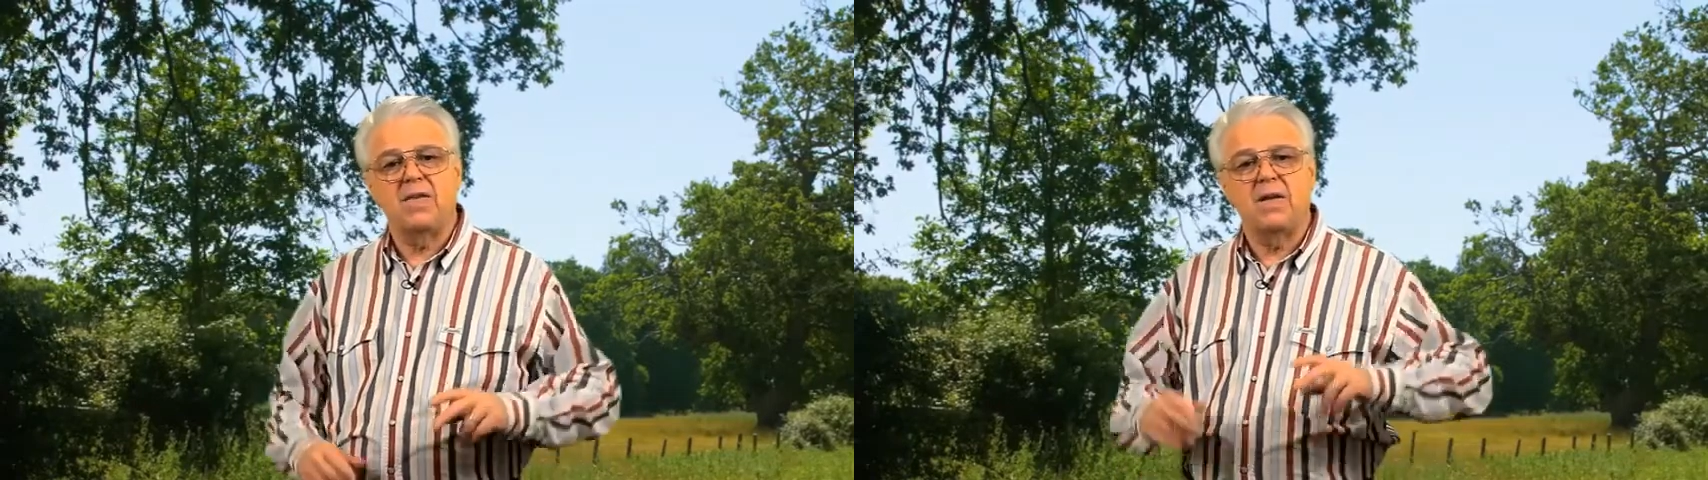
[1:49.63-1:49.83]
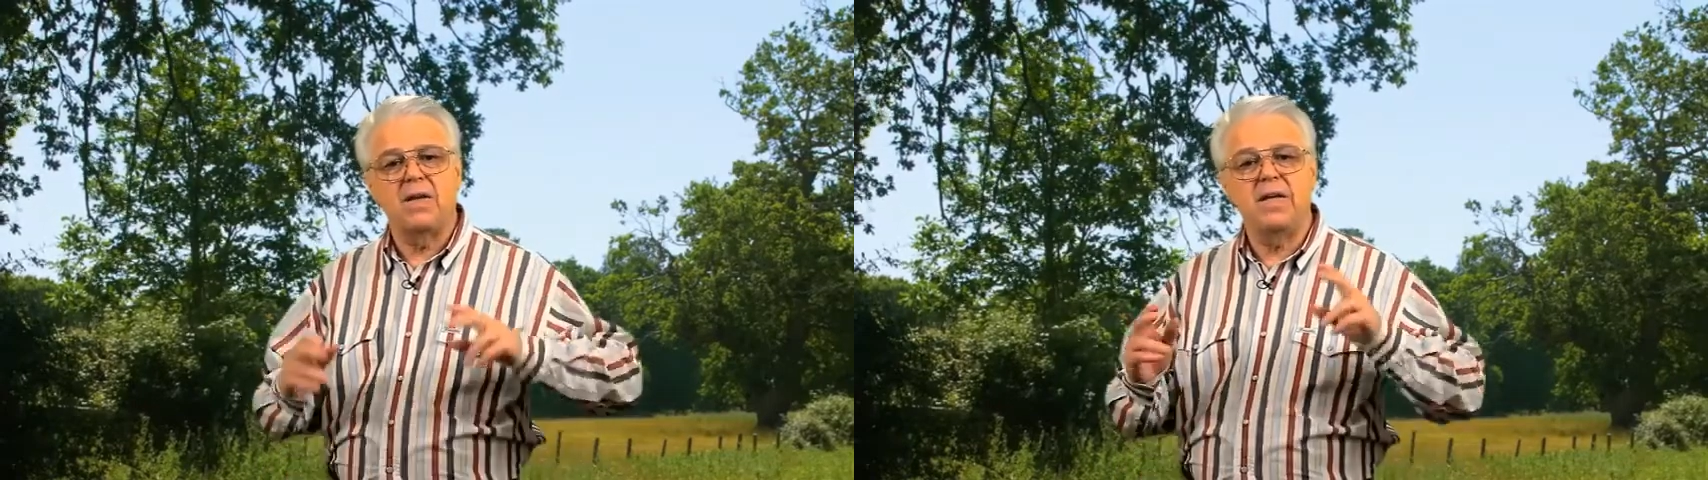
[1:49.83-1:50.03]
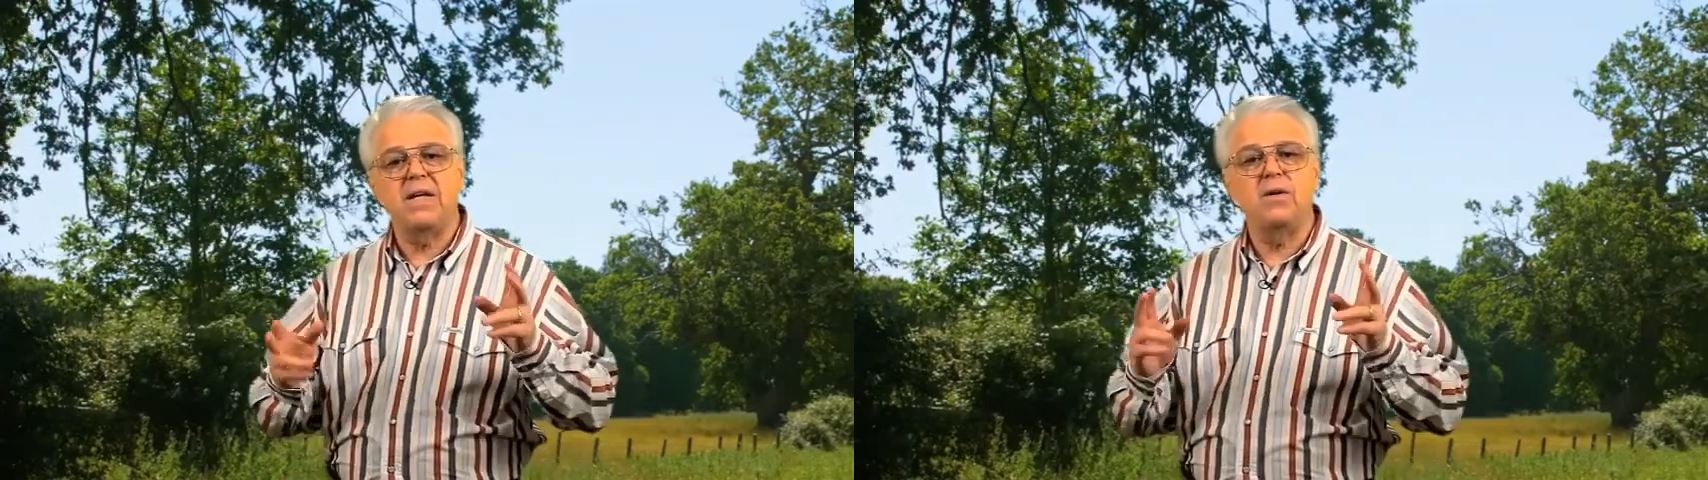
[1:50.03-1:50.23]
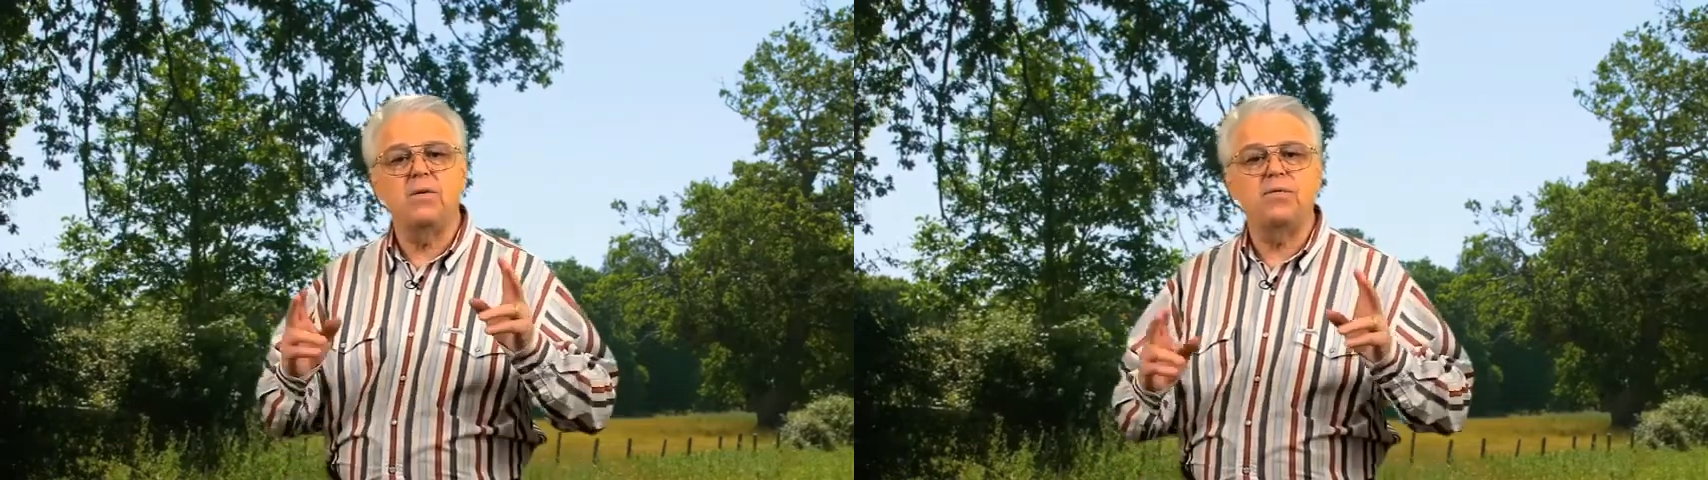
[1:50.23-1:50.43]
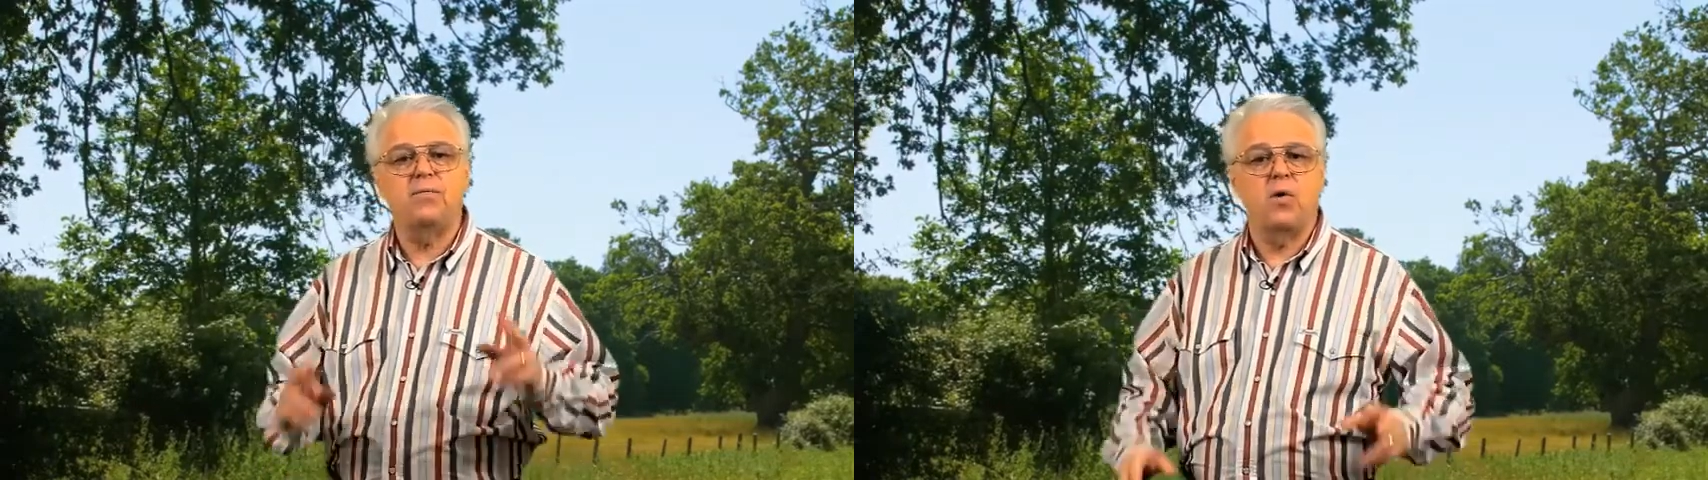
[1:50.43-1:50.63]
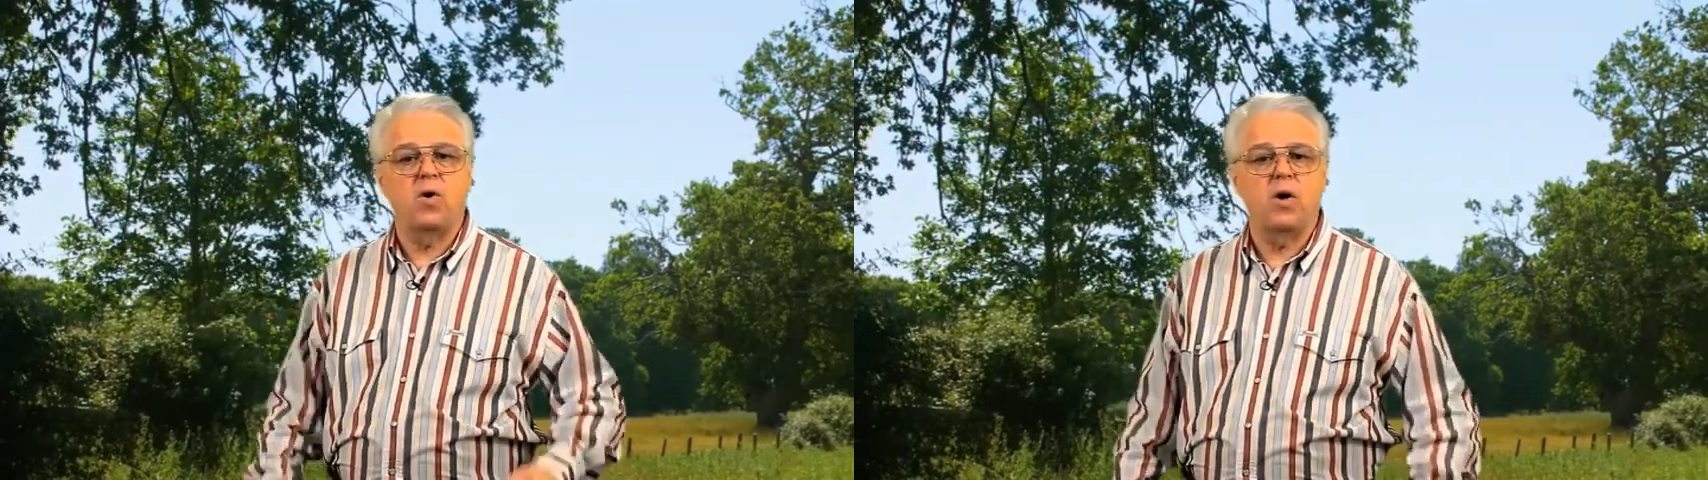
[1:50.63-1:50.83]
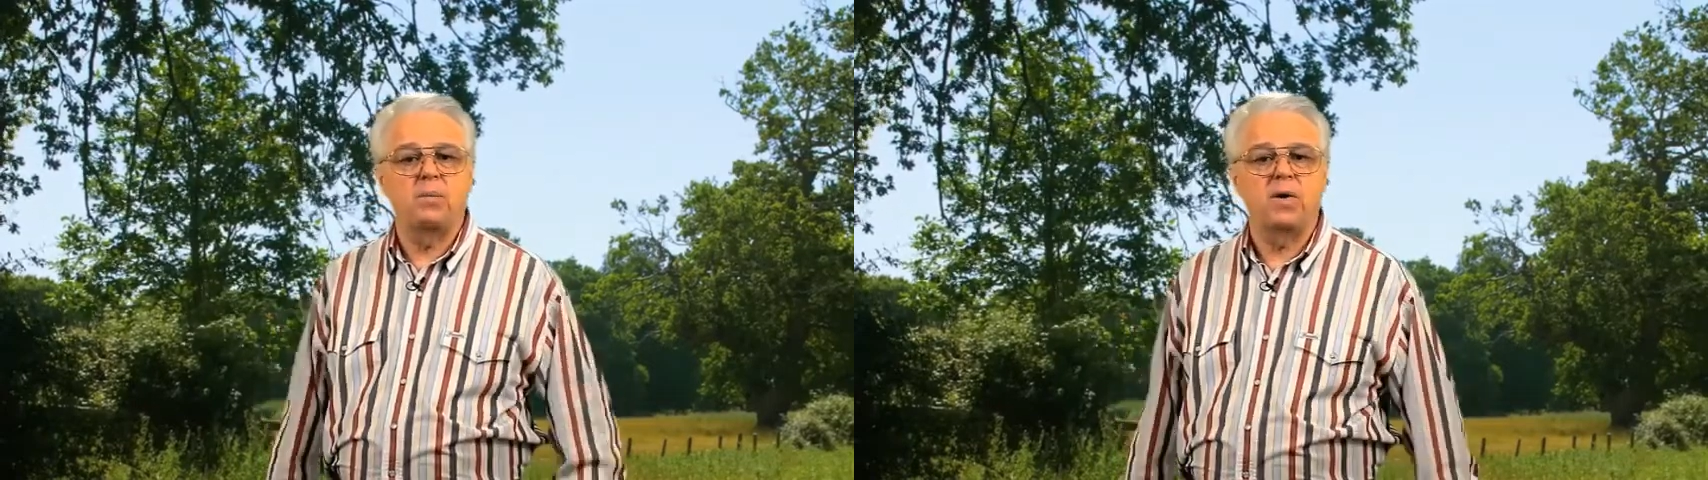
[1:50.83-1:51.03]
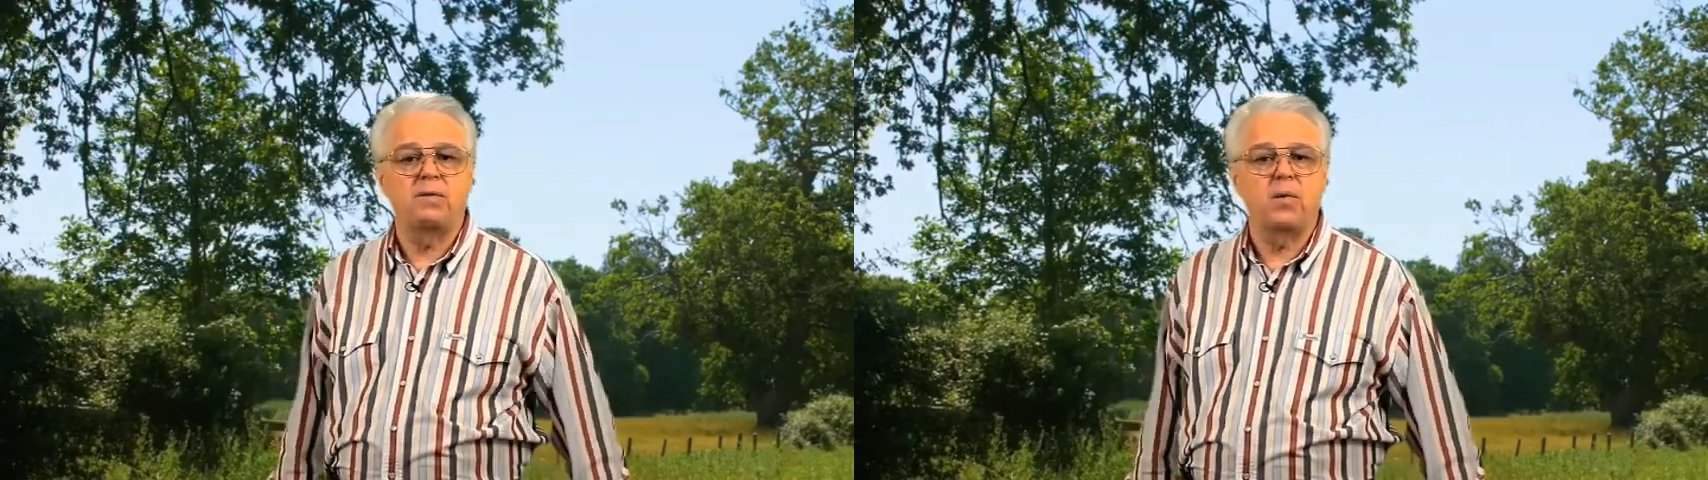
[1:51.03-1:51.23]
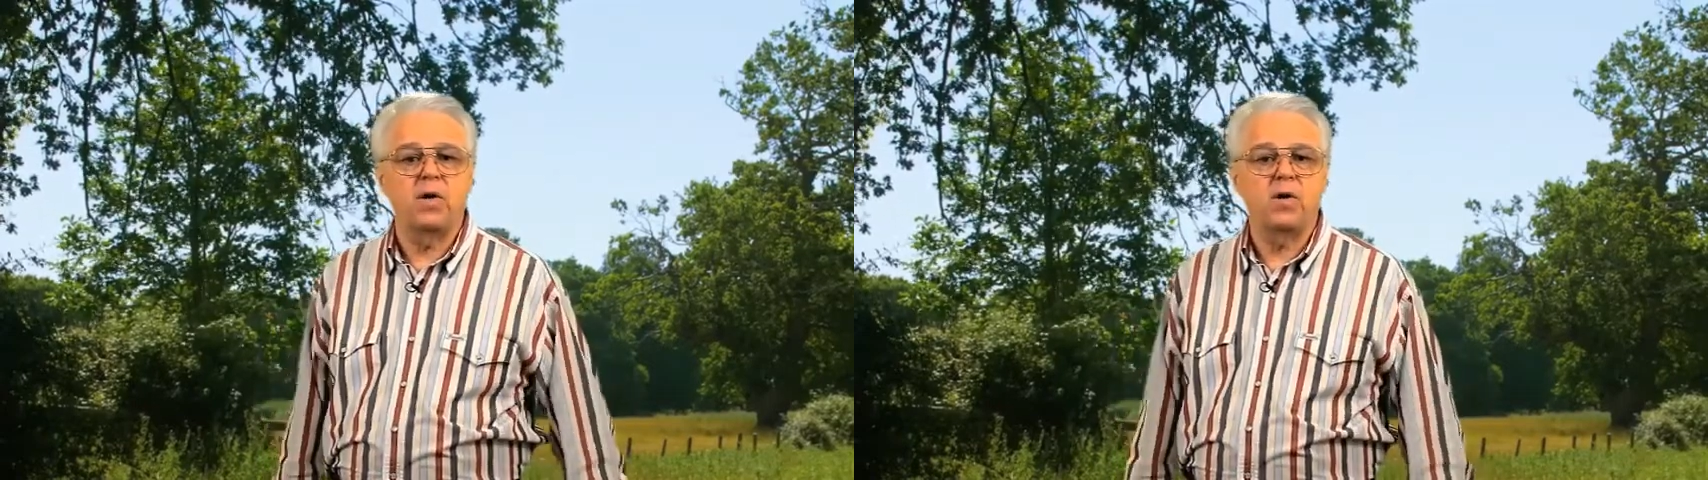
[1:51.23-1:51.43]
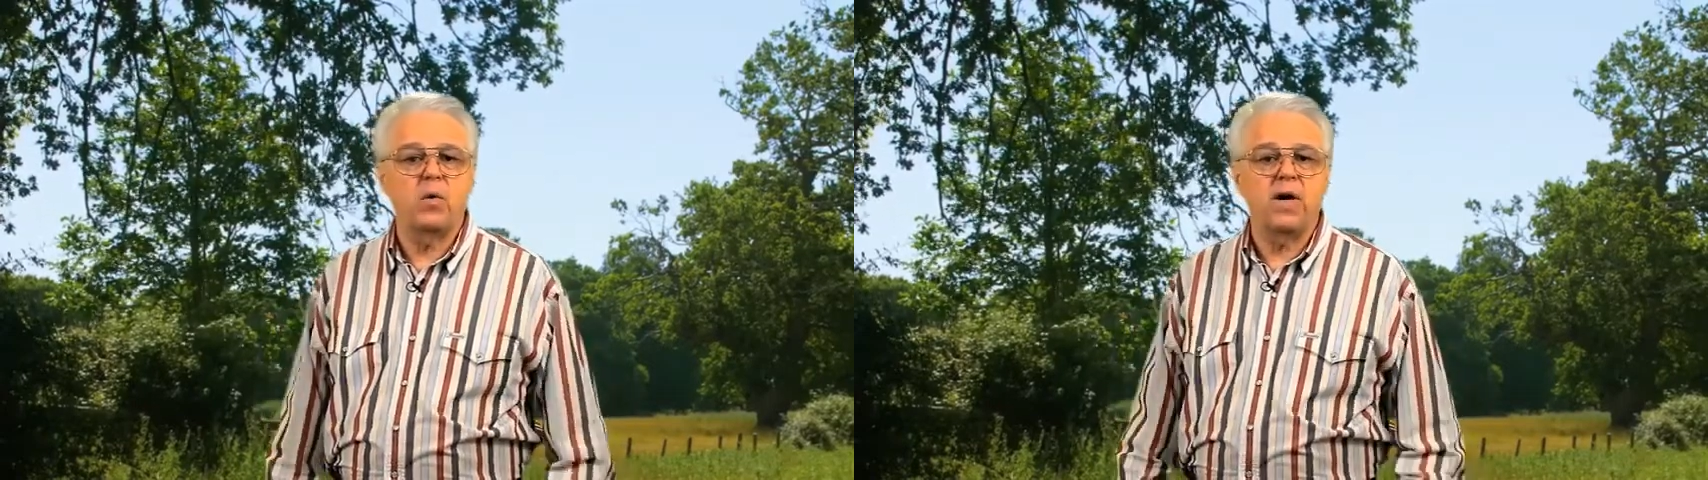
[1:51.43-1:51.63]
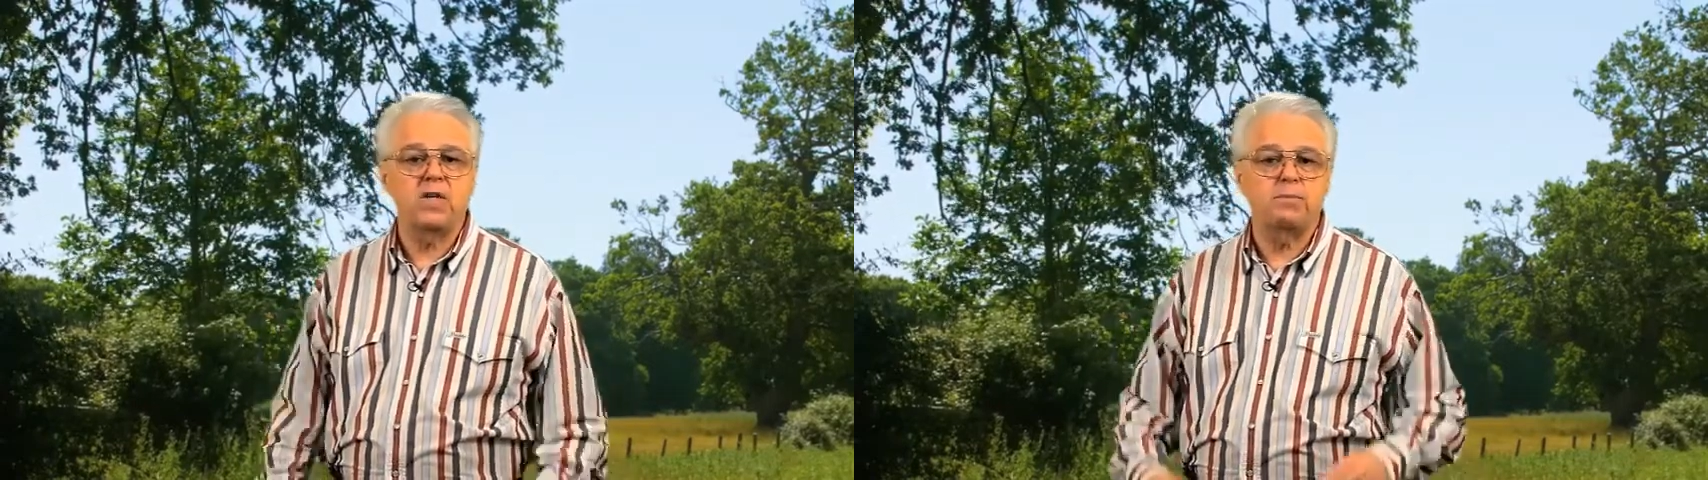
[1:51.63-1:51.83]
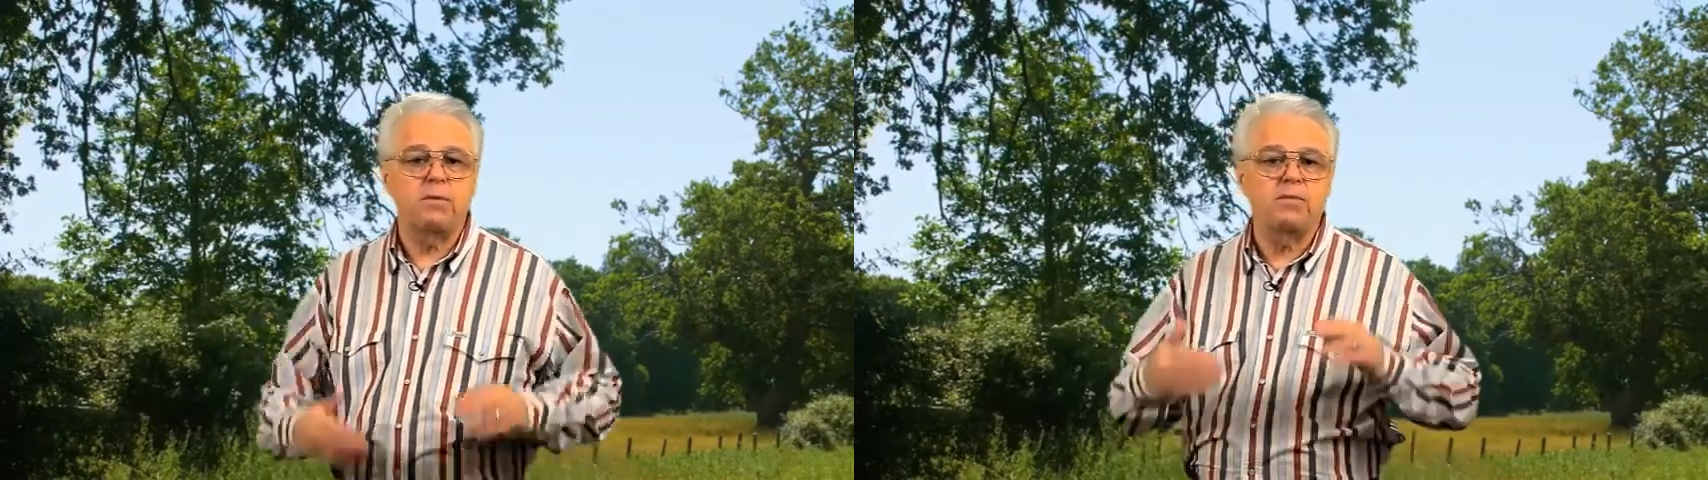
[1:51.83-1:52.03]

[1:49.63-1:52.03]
the legal form of a request